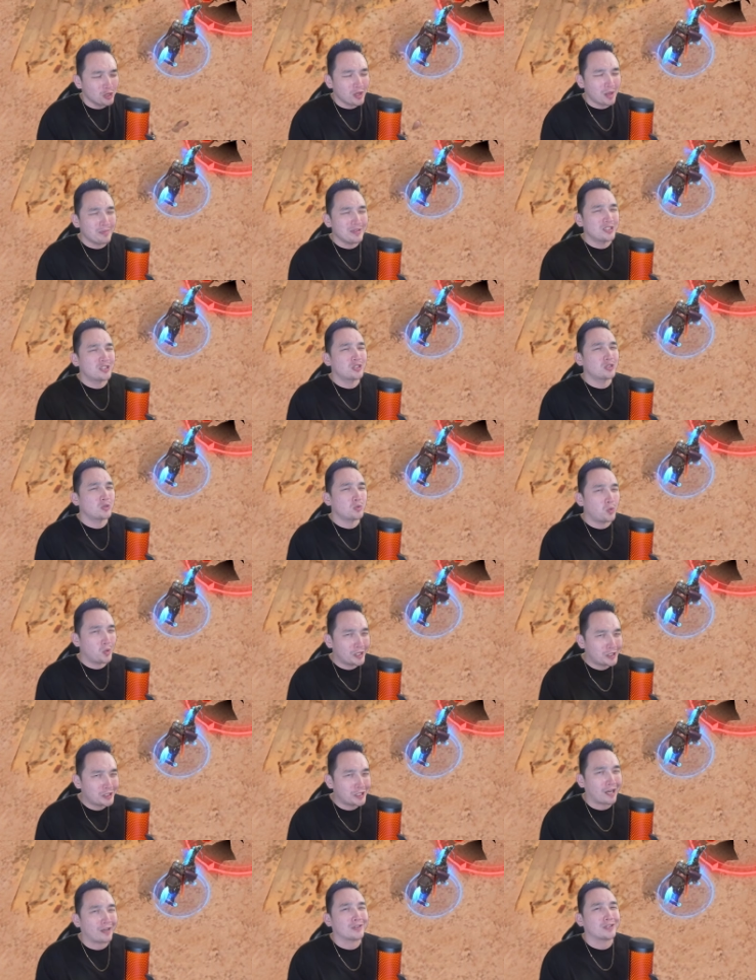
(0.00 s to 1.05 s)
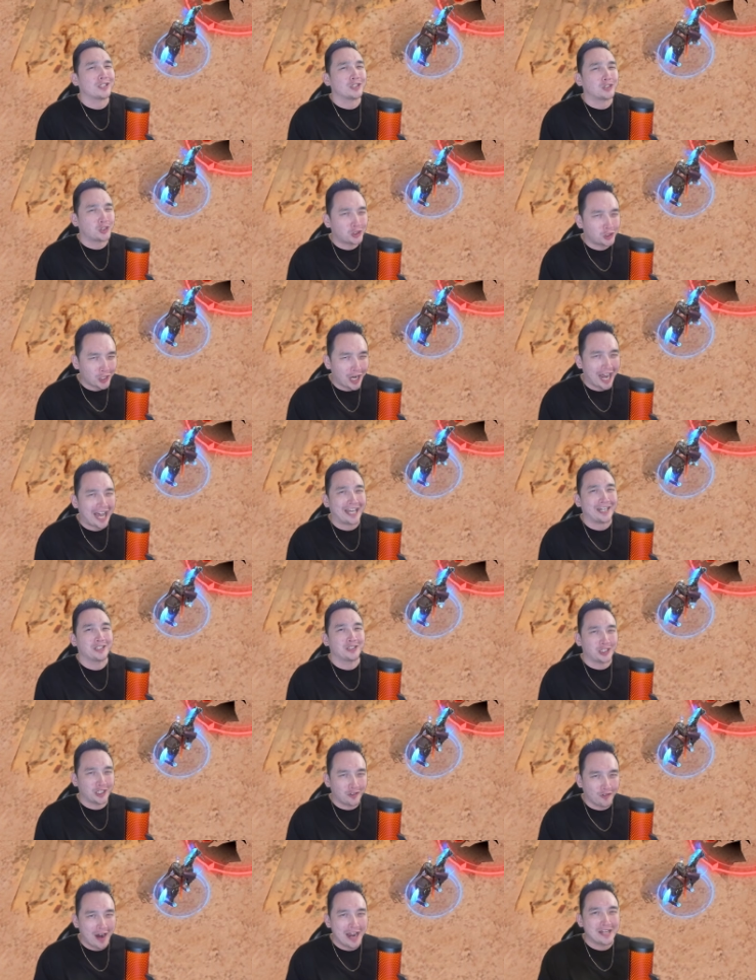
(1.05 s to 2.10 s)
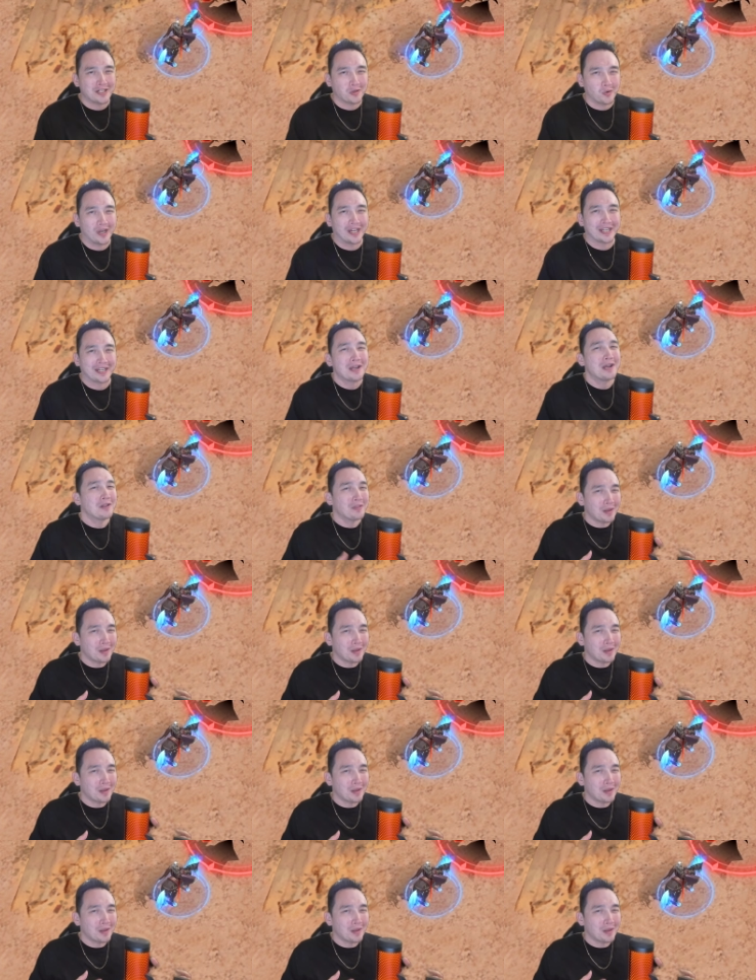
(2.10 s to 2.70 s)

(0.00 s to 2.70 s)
let me switch out the strategy right quick.